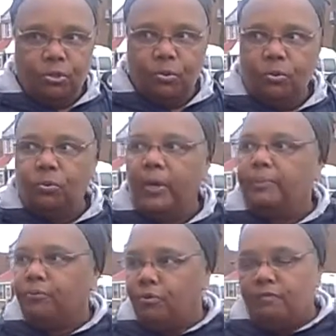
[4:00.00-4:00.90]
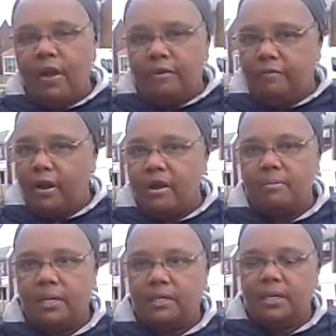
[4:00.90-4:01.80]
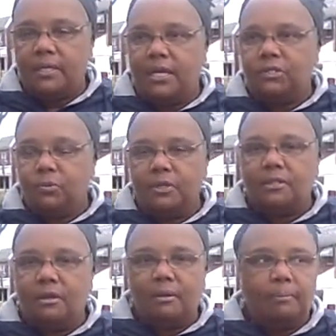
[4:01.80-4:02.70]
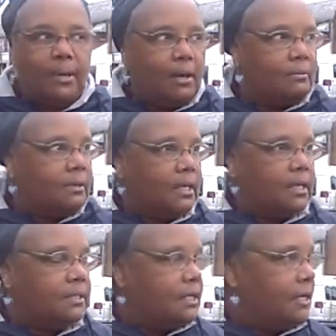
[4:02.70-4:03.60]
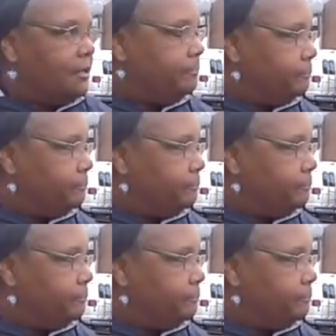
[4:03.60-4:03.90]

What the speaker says: to improve our environment, and that's what it's all about. And uh,